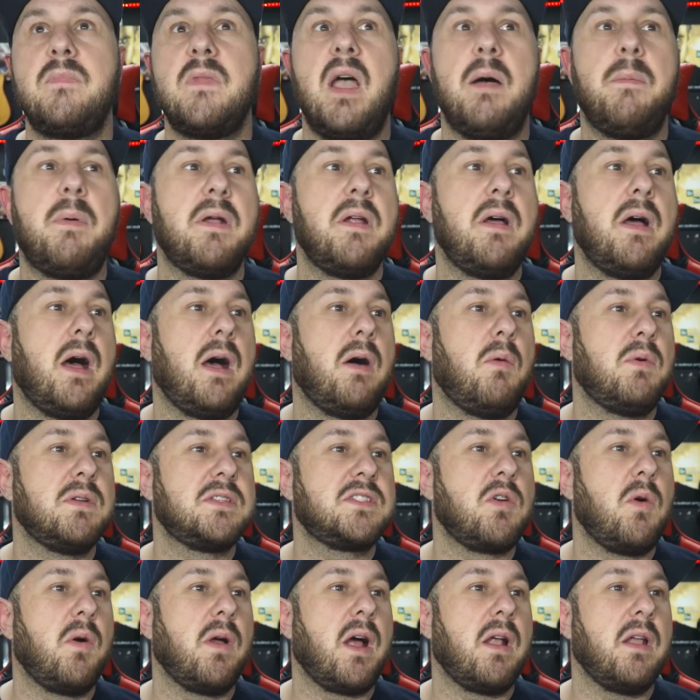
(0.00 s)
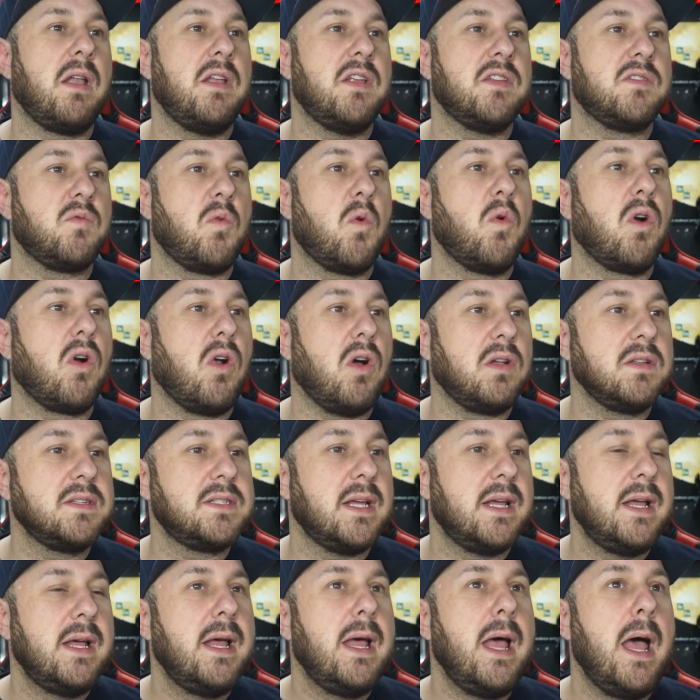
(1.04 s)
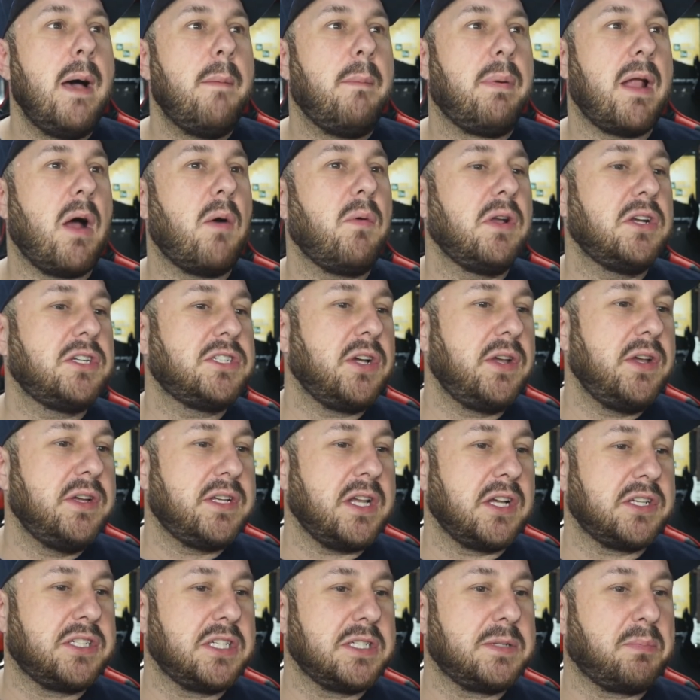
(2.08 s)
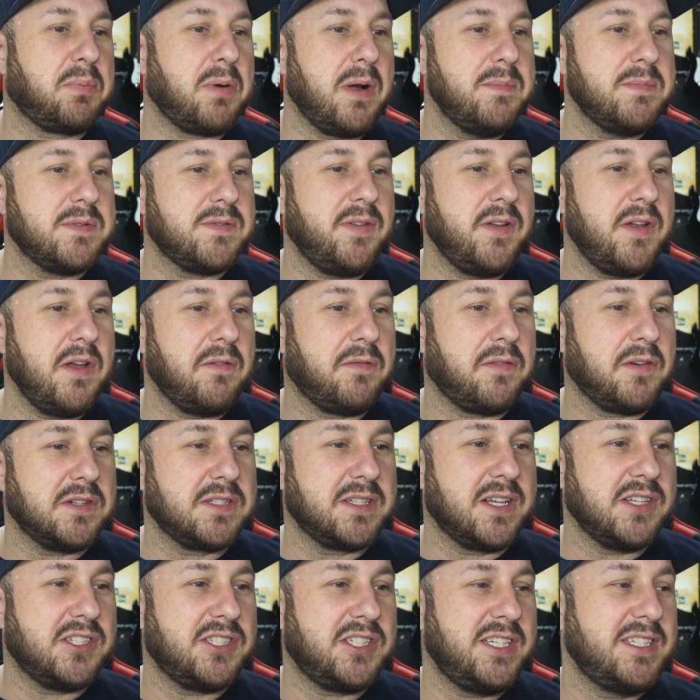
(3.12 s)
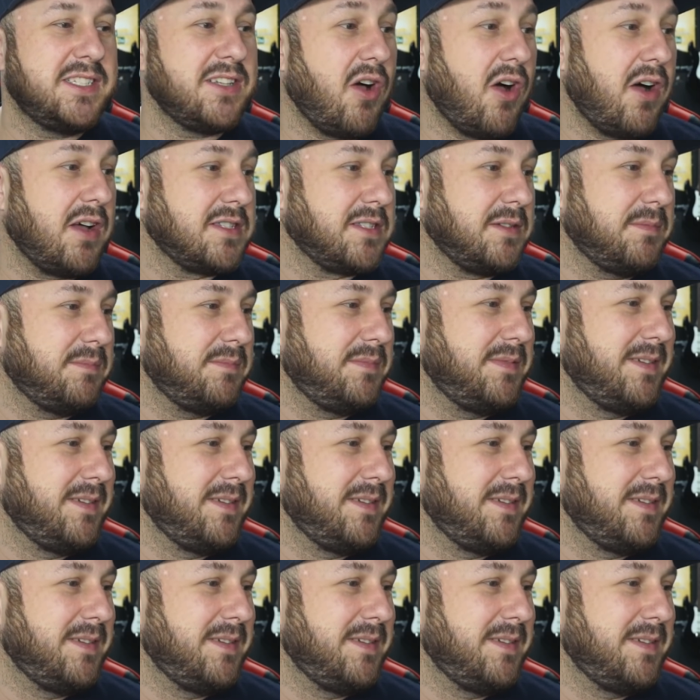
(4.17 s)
about uh, what's going on in his world. But I want to show you Duchess Prim's video first because she's awesome.